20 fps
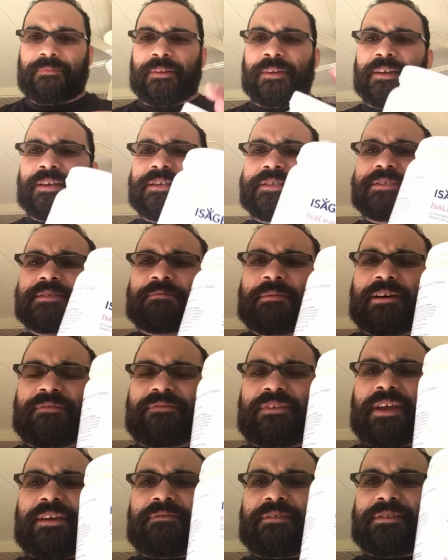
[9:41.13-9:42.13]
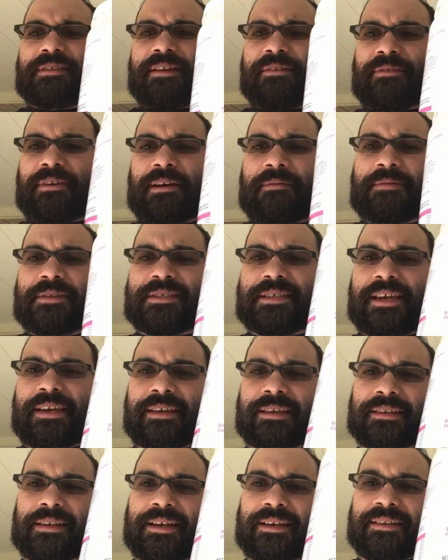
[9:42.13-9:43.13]
this is my favorite thing, what I've been
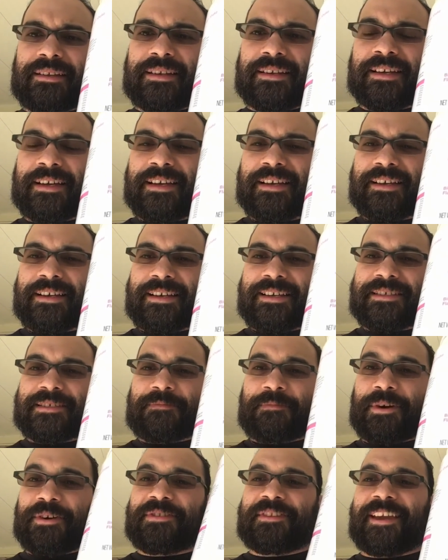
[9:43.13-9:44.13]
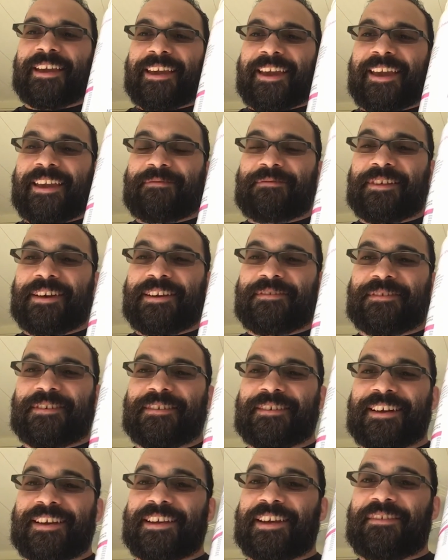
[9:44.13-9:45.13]
taking lately, is birthday cake
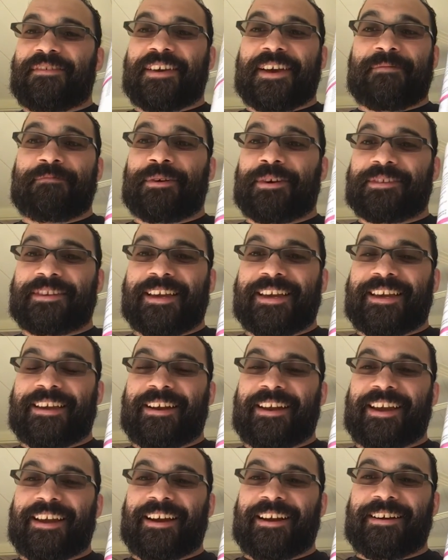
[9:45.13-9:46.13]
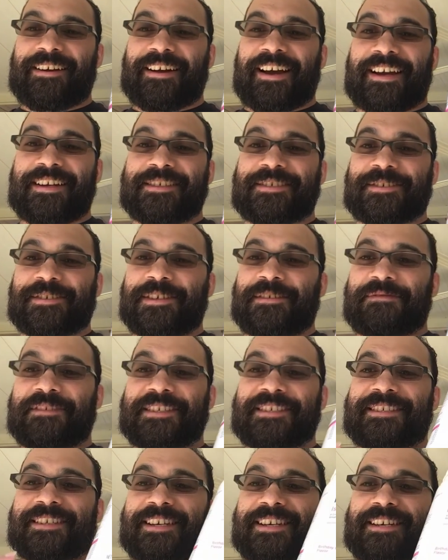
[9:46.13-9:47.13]
flavor. Have you ever had birthday cake ice cream?
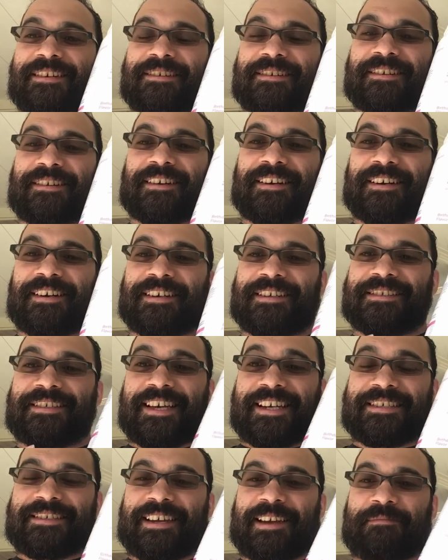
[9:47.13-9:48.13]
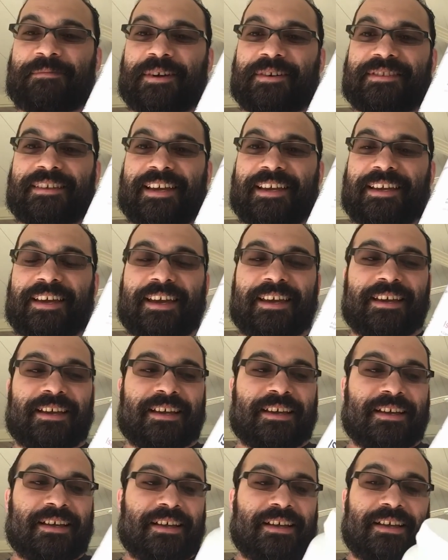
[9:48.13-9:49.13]
This thing tastes like birthday cake.
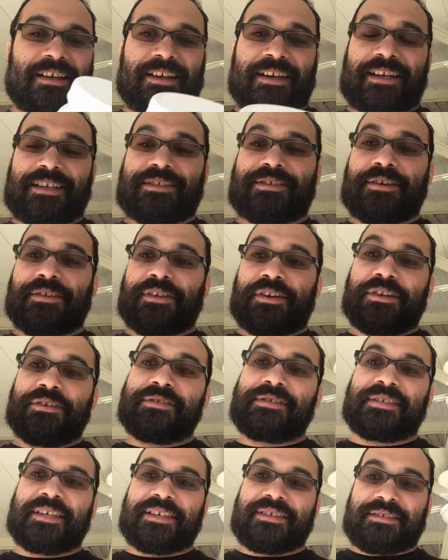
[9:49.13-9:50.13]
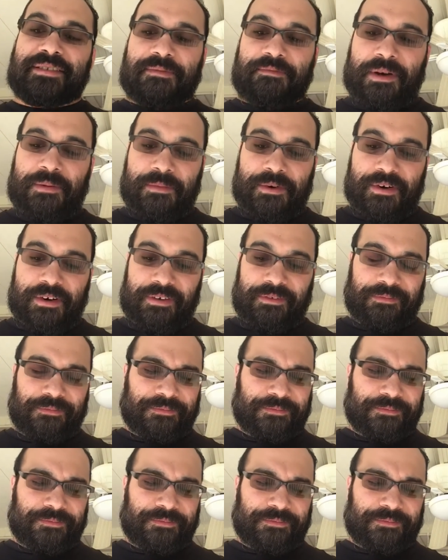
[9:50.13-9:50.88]
And so the new system I'm on